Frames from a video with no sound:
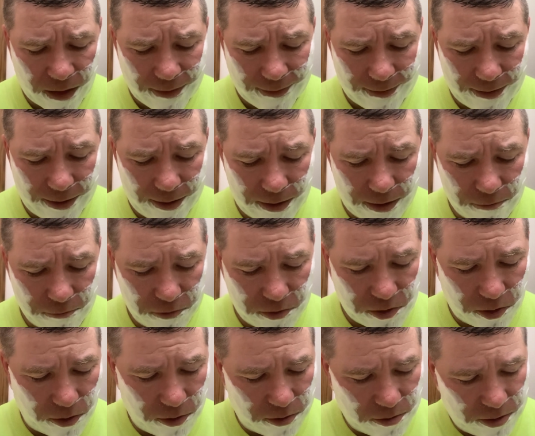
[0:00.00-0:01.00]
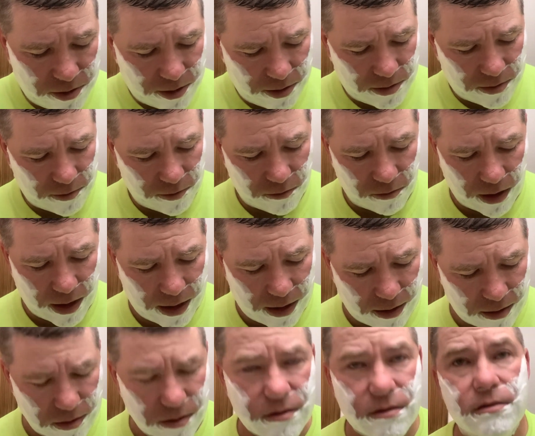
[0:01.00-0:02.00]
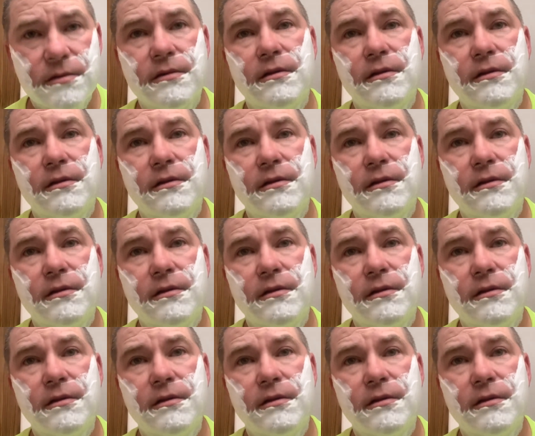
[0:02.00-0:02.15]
and it was all just grass